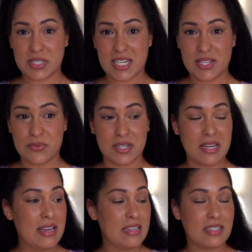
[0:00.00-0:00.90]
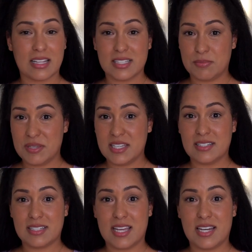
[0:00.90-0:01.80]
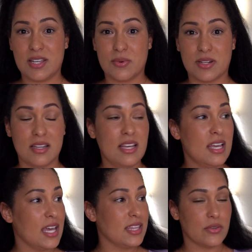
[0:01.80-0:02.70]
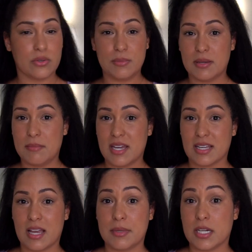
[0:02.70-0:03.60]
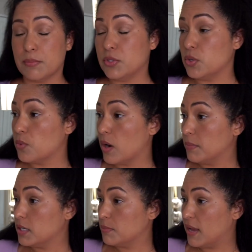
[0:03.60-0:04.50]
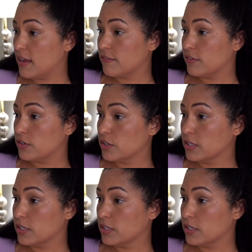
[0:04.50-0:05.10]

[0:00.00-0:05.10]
with anyone, not speaking to anyone, and there will be a man coming up. Do you want me to pay for your